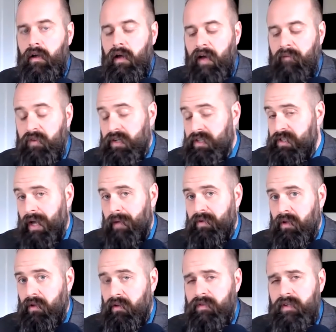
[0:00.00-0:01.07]
I'm very
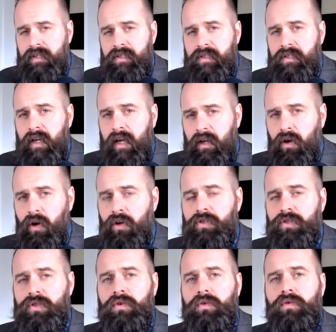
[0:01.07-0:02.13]
skeptical of this, and
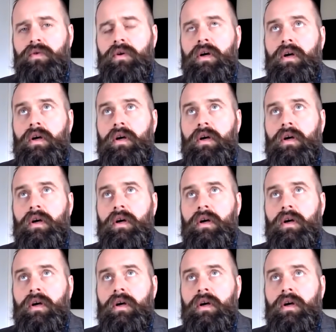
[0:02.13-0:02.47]
also